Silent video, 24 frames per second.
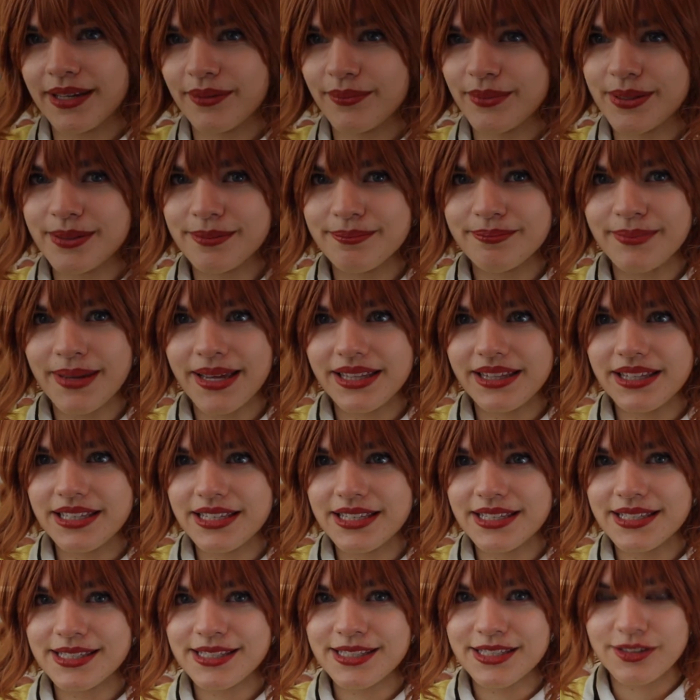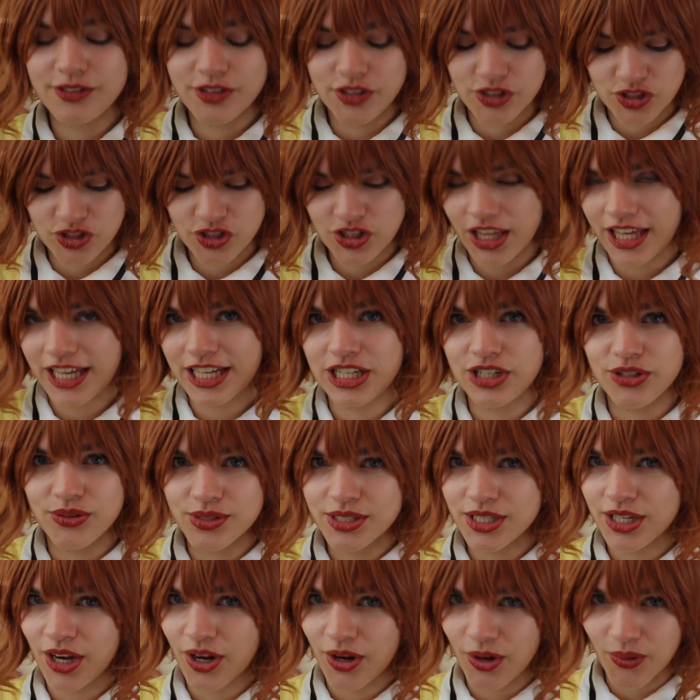Again, we made these just like
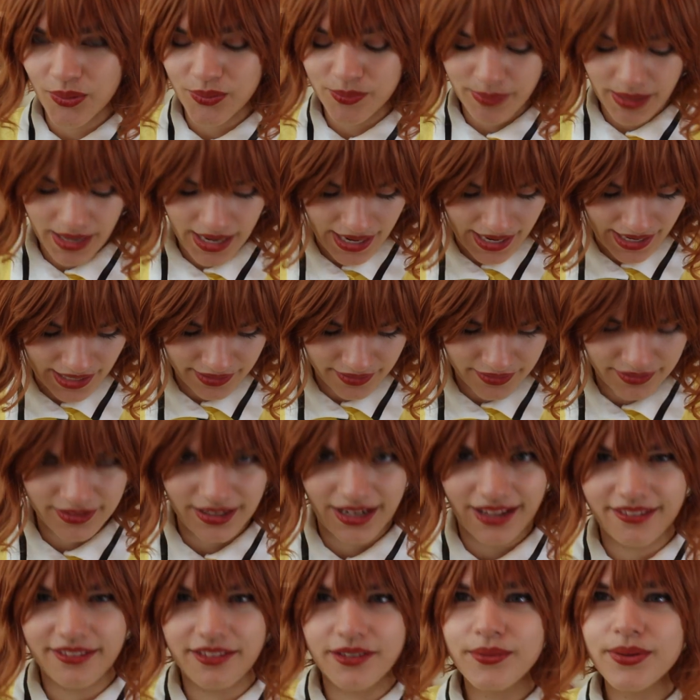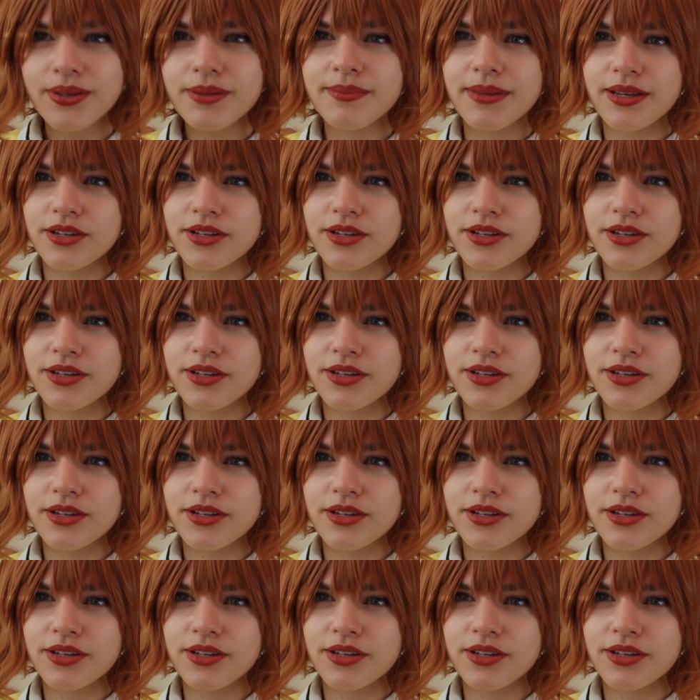using our own pattern. I think we